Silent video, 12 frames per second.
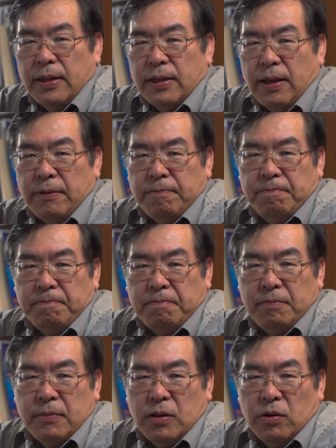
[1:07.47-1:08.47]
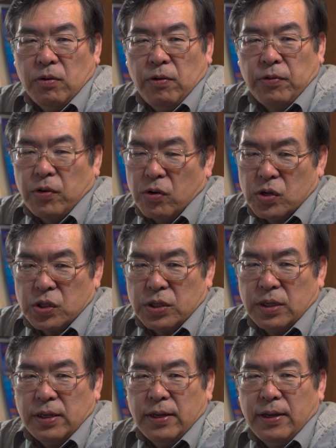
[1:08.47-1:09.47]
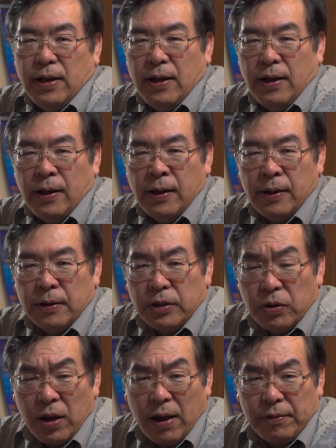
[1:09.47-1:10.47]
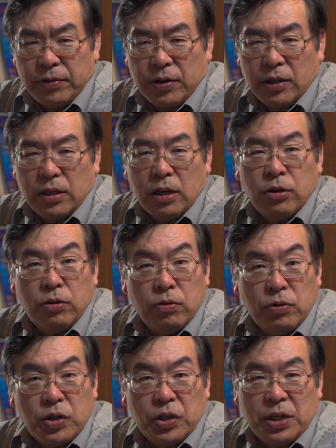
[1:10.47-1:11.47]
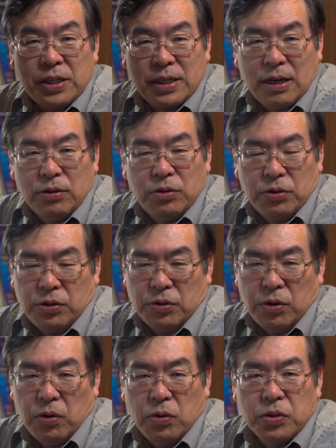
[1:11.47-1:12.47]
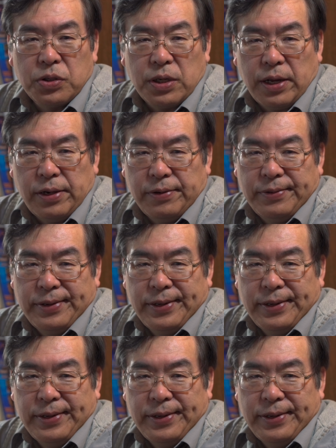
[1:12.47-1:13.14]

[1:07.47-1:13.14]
Then, of course, you have to get the huge discount to do wholesale.